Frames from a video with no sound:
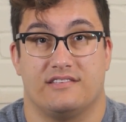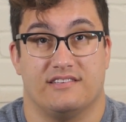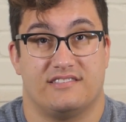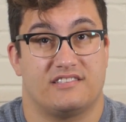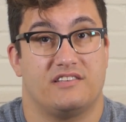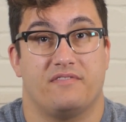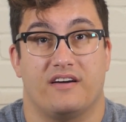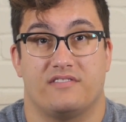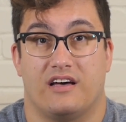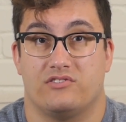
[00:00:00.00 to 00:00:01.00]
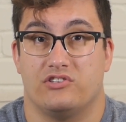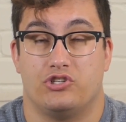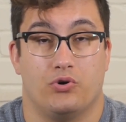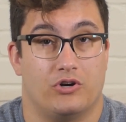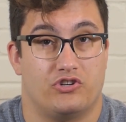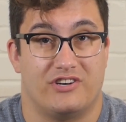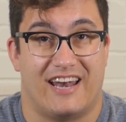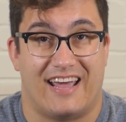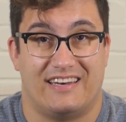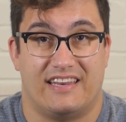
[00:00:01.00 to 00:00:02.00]
at
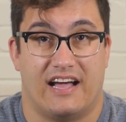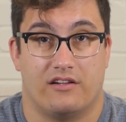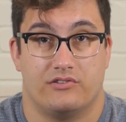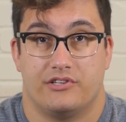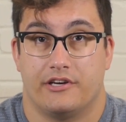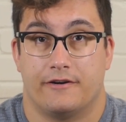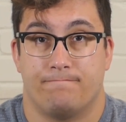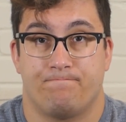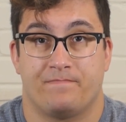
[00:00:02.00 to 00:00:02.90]
$65,290 a year.